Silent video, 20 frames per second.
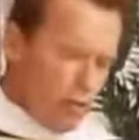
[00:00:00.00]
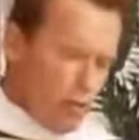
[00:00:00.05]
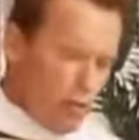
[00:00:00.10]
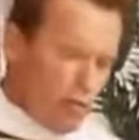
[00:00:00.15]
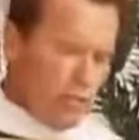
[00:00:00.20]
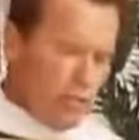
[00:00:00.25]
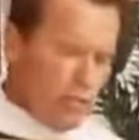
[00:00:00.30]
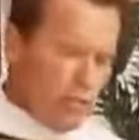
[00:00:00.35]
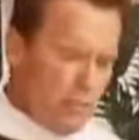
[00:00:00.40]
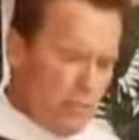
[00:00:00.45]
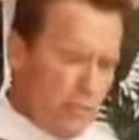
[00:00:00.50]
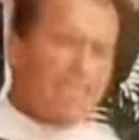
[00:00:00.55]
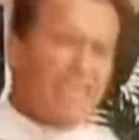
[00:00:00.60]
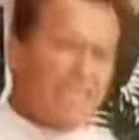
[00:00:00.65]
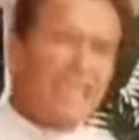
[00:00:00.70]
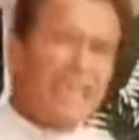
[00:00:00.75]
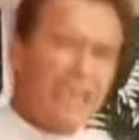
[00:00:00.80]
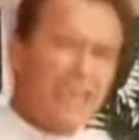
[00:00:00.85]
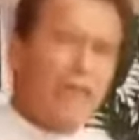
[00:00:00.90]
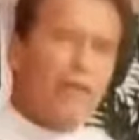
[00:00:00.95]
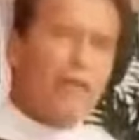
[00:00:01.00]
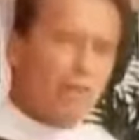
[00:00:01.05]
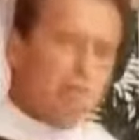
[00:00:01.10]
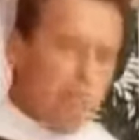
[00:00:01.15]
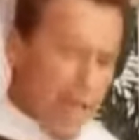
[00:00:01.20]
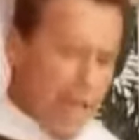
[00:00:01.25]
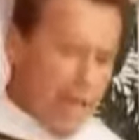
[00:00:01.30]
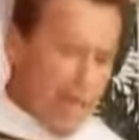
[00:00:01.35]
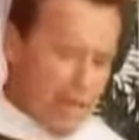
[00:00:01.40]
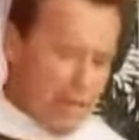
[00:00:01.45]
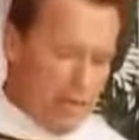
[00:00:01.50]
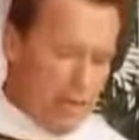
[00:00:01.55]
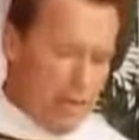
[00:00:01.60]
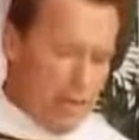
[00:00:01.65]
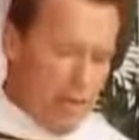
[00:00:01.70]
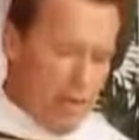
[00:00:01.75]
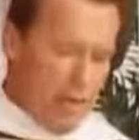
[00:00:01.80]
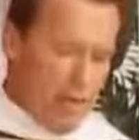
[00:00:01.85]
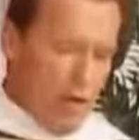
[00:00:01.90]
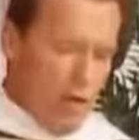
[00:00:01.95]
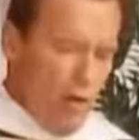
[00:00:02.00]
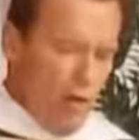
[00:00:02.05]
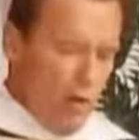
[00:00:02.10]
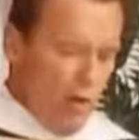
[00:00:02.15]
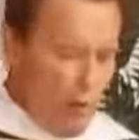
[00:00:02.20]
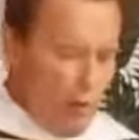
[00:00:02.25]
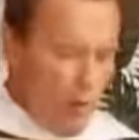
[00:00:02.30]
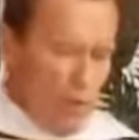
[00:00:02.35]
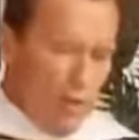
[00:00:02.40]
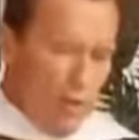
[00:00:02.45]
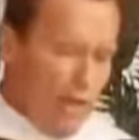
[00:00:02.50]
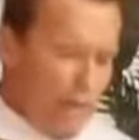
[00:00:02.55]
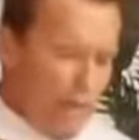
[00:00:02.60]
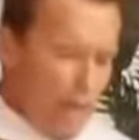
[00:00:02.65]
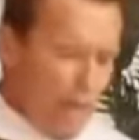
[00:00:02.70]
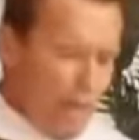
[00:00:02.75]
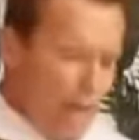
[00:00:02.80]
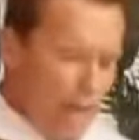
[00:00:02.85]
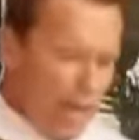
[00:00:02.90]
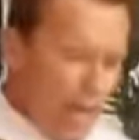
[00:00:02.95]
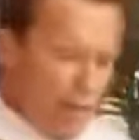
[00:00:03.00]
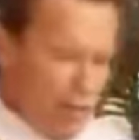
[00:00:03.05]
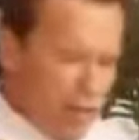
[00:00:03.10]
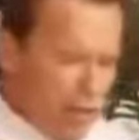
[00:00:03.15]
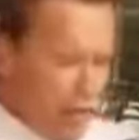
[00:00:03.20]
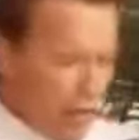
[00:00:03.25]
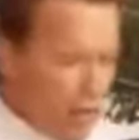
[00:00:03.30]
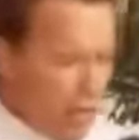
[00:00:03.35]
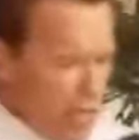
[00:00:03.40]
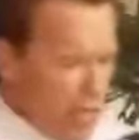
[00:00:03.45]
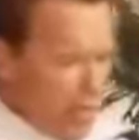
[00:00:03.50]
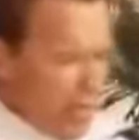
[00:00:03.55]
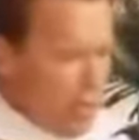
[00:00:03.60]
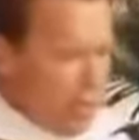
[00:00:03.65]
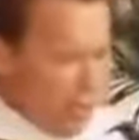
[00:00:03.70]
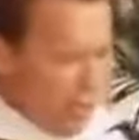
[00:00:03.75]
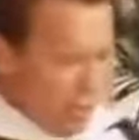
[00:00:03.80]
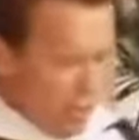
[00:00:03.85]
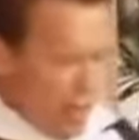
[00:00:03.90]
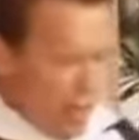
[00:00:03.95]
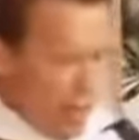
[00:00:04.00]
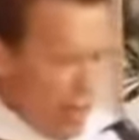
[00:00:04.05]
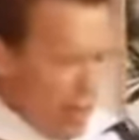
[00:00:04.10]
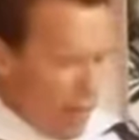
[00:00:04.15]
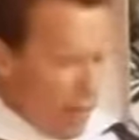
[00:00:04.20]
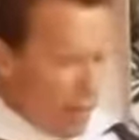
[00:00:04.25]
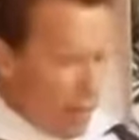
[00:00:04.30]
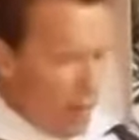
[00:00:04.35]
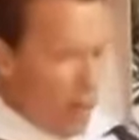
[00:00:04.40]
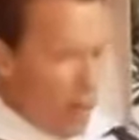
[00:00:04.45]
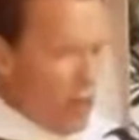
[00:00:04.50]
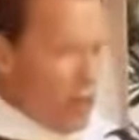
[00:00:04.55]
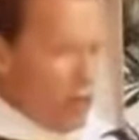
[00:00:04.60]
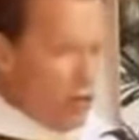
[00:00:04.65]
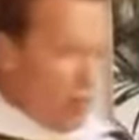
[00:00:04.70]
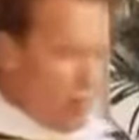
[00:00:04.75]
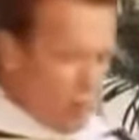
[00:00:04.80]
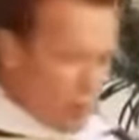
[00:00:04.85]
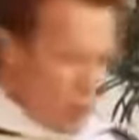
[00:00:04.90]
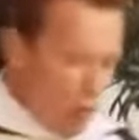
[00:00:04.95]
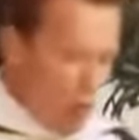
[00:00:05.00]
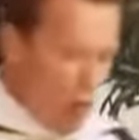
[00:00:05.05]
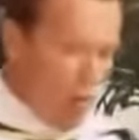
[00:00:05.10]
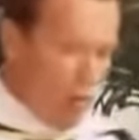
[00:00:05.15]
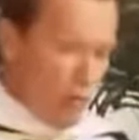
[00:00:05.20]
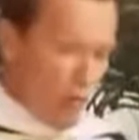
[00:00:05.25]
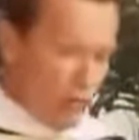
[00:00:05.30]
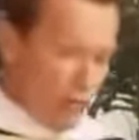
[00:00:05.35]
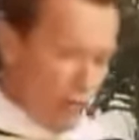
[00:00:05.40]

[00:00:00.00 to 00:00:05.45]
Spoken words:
rule. It's about giving back. Whatever path that you take in your lives, you must always